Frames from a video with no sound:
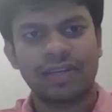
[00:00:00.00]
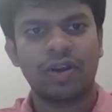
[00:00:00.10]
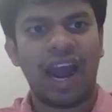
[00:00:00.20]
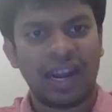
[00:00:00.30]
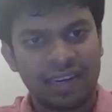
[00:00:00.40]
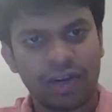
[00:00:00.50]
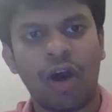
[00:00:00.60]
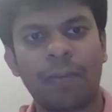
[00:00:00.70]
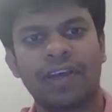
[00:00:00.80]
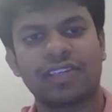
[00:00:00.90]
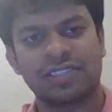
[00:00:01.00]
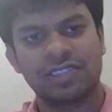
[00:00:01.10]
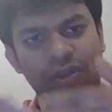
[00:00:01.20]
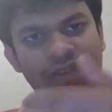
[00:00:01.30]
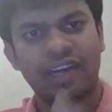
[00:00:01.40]
handled
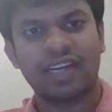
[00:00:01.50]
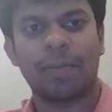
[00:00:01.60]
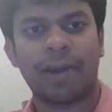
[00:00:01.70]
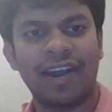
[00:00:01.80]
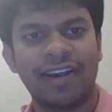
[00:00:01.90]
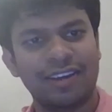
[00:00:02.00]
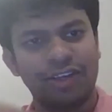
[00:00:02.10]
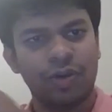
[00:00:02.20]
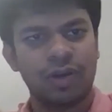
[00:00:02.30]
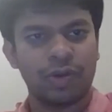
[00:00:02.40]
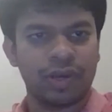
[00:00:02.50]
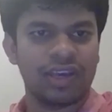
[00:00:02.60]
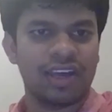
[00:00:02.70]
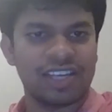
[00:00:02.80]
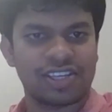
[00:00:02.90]
operations, you have handled branding, you are
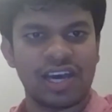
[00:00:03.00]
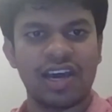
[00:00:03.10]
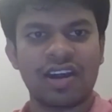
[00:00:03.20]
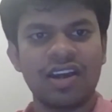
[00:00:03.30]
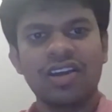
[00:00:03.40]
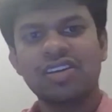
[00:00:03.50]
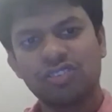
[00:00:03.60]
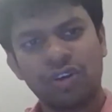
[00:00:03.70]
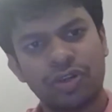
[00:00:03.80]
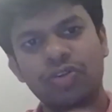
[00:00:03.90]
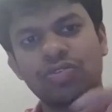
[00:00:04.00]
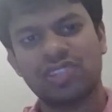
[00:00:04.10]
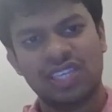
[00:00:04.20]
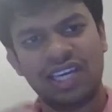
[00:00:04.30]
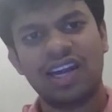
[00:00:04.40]
doing HR. So do you
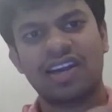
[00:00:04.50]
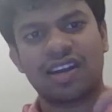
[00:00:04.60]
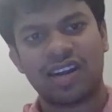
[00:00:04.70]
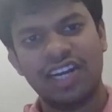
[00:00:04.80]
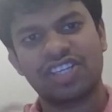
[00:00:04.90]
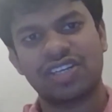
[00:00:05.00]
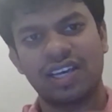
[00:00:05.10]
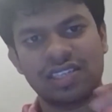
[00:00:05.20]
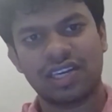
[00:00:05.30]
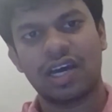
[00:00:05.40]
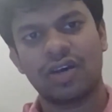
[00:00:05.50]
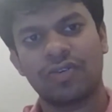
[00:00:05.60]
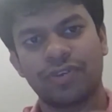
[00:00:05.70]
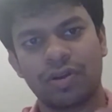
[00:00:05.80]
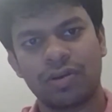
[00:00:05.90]
see that trend changing now?
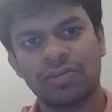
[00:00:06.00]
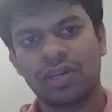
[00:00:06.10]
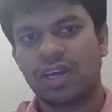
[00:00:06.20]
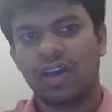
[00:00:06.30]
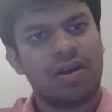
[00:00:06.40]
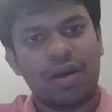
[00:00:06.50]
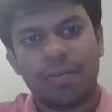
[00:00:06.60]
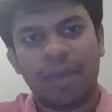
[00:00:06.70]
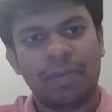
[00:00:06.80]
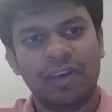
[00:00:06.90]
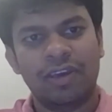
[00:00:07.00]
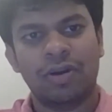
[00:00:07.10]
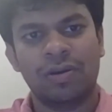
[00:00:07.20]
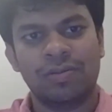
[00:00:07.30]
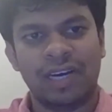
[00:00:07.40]
Maybe
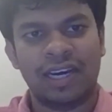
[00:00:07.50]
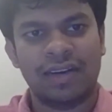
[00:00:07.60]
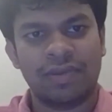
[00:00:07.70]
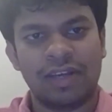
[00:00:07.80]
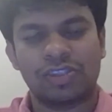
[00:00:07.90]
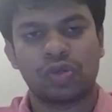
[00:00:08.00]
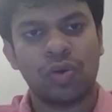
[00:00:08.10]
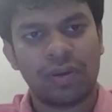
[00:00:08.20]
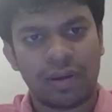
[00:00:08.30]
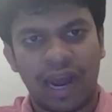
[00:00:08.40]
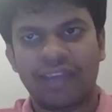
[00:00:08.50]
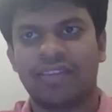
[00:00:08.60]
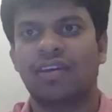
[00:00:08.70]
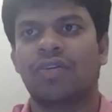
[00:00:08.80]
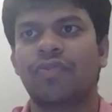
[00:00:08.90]
soon I
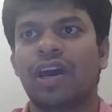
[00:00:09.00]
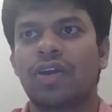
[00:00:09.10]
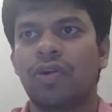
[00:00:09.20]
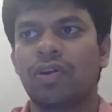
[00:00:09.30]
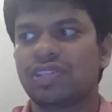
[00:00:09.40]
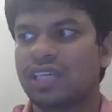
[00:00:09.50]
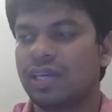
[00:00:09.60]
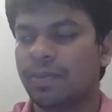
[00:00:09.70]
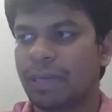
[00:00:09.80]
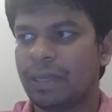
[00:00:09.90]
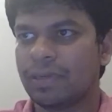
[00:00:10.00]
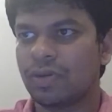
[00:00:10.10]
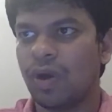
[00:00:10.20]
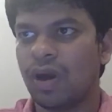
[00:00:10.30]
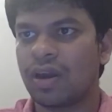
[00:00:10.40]
think we are going to see people
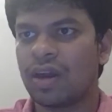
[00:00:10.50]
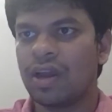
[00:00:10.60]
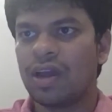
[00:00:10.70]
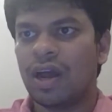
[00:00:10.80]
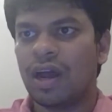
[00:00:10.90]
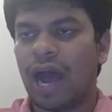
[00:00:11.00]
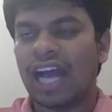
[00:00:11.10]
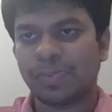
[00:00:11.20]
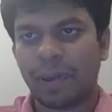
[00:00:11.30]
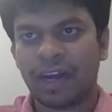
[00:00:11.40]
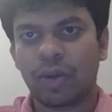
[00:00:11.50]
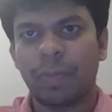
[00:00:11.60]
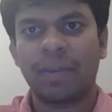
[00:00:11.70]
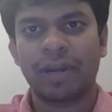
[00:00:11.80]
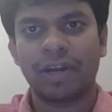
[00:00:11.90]
who are aspiring to
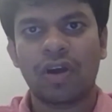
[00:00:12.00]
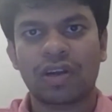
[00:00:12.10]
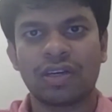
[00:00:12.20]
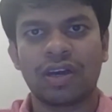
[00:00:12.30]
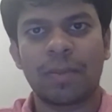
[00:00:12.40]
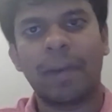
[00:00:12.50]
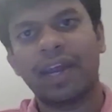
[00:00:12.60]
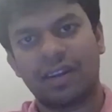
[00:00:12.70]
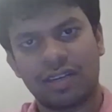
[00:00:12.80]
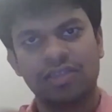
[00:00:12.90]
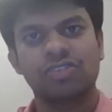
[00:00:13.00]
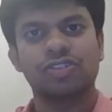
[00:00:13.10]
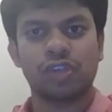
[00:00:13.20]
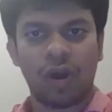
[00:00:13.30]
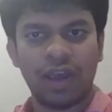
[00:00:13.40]
become a doctor might
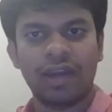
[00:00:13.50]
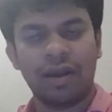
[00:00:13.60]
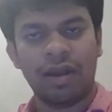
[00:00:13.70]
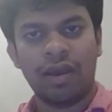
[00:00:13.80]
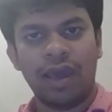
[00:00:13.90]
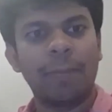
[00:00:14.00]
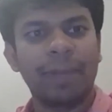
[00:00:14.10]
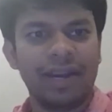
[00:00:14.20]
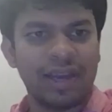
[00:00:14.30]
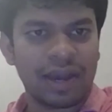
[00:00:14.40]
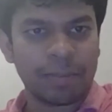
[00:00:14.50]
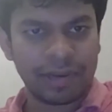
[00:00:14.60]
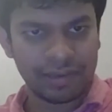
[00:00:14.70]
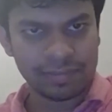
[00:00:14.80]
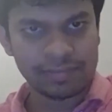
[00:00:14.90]
join a media company,